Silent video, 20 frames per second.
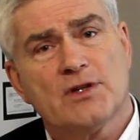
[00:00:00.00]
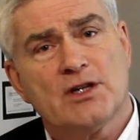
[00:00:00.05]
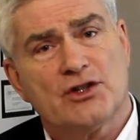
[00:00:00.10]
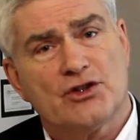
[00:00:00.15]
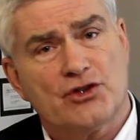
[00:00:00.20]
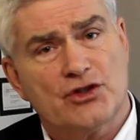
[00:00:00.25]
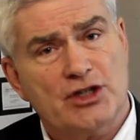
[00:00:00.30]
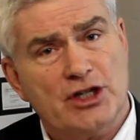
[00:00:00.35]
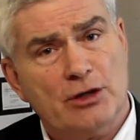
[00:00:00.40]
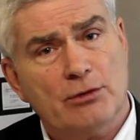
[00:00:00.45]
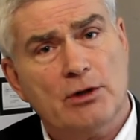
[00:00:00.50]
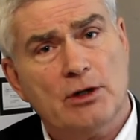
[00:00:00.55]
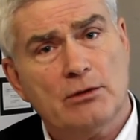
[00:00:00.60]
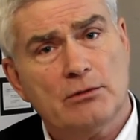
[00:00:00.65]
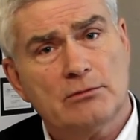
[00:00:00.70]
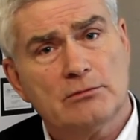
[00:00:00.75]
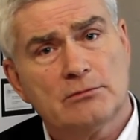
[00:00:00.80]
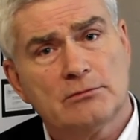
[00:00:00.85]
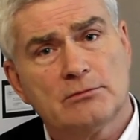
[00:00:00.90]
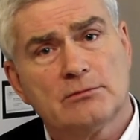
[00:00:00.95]

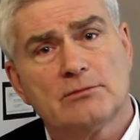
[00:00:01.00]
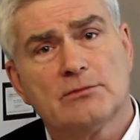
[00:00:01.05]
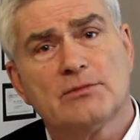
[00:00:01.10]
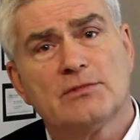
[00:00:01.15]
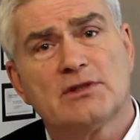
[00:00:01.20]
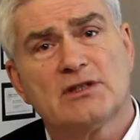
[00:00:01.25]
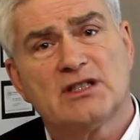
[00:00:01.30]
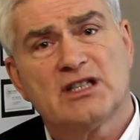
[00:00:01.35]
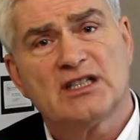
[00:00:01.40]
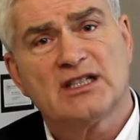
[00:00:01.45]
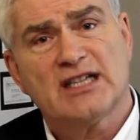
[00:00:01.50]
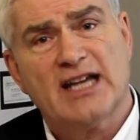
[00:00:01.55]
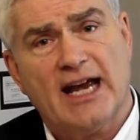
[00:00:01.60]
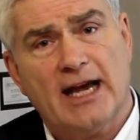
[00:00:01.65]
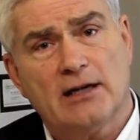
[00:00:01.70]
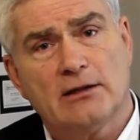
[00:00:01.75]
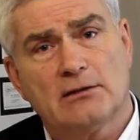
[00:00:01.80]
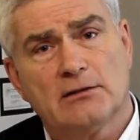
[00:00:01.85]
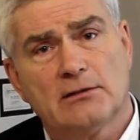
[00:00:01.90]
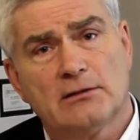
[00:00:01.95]
0 to 10.